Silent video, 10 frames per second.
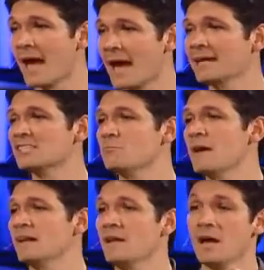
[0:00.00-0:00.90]
man has
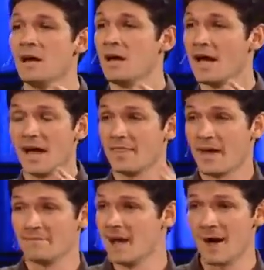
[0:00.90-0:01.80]
been,
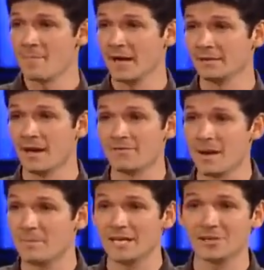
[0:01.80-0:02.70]
they have not made love
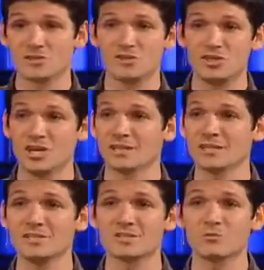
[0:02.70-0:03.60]
yet, but he has
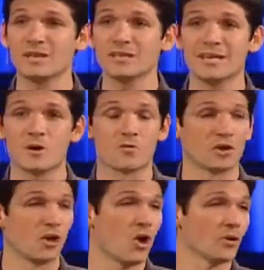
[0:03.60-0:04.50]
gently, sweetly, and over
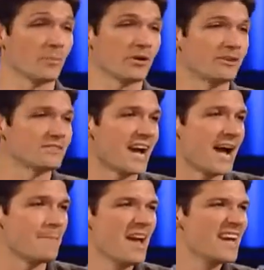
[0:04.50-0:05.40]
a long period of
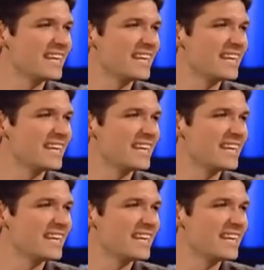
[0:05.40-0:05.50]
time